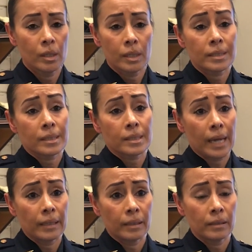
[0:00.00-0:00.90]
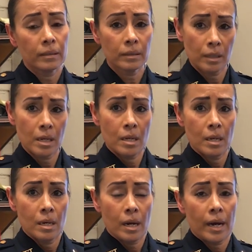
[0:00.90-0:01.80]
It's exciting.
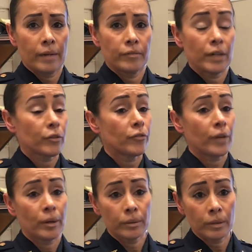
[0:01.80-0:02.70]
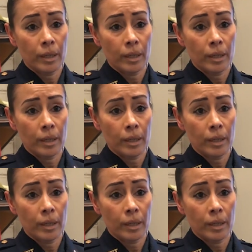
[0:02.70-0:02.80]
I've never felt